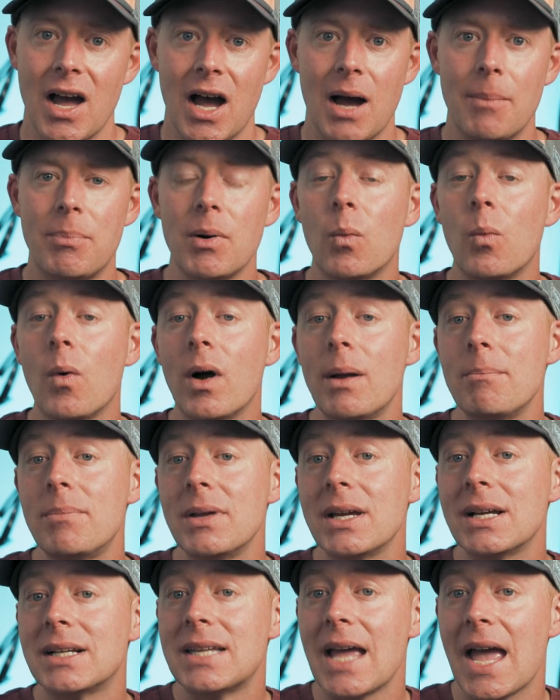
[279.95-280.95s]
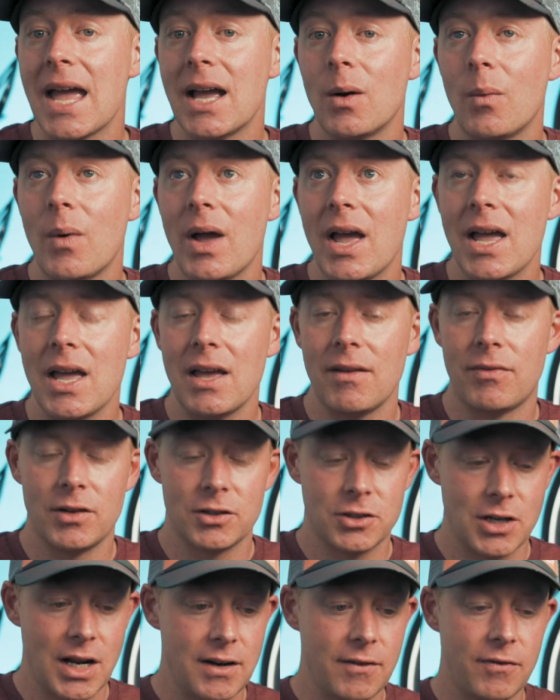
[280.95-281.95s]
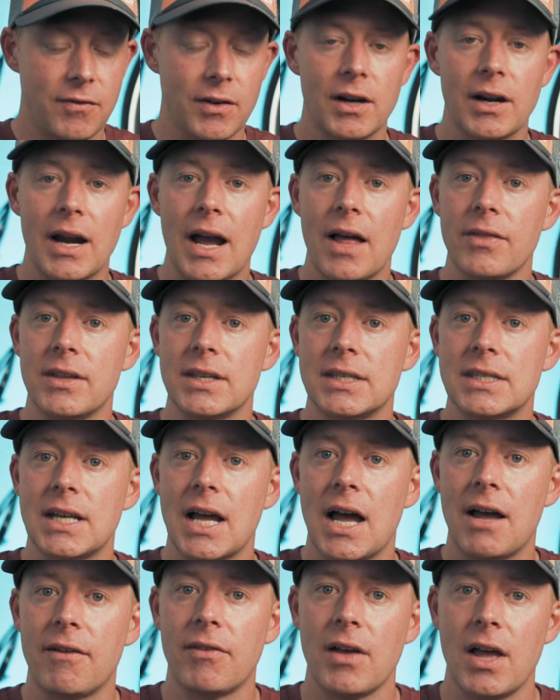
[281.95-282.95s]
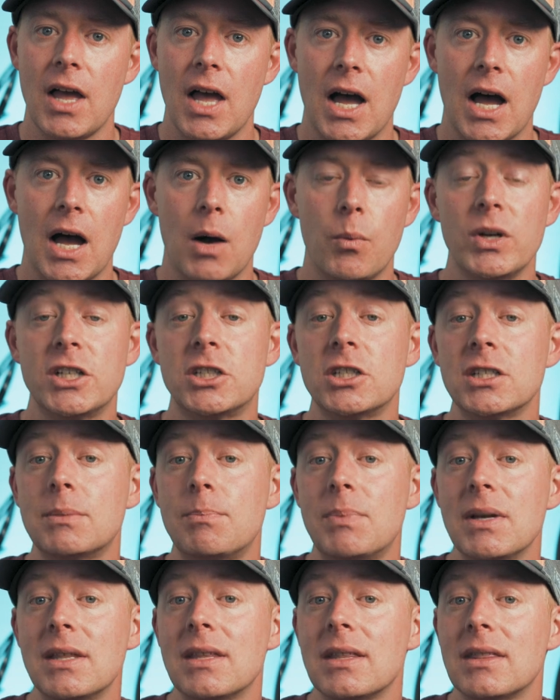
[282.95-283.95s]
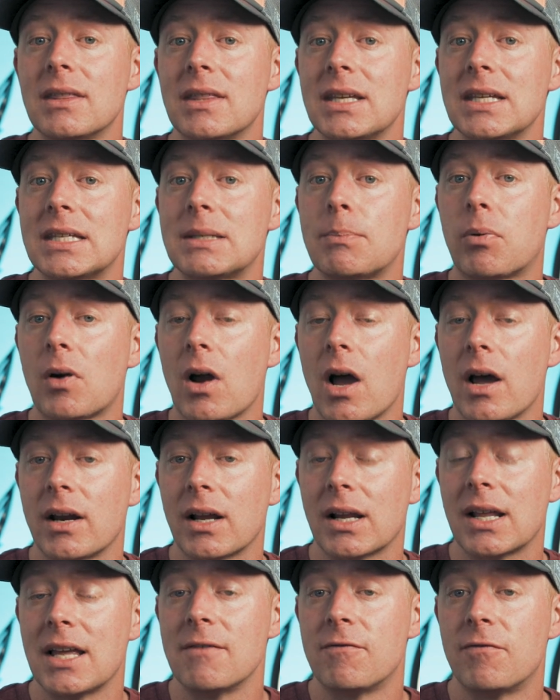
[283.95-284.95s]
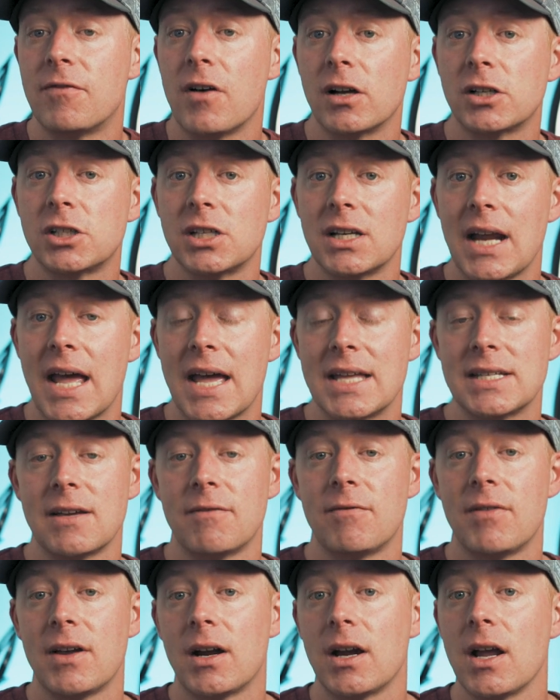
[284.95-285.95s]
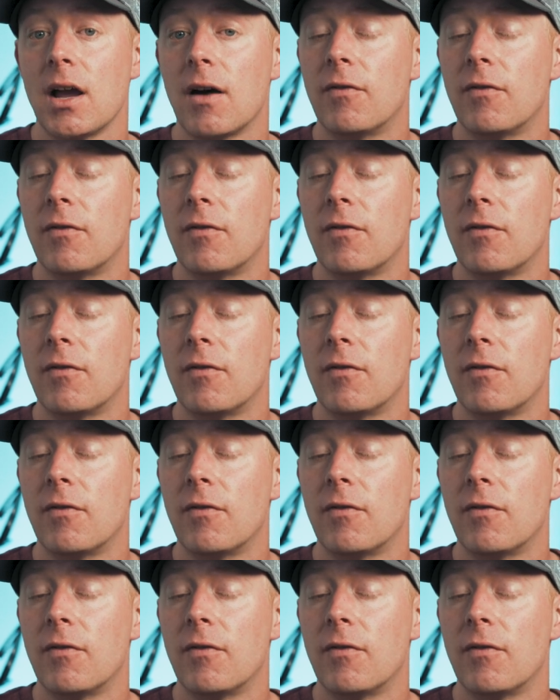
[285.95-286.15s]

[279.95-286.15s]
But one big takeaway, if you're trying to figure out this stuff, would just be that this product can function as a very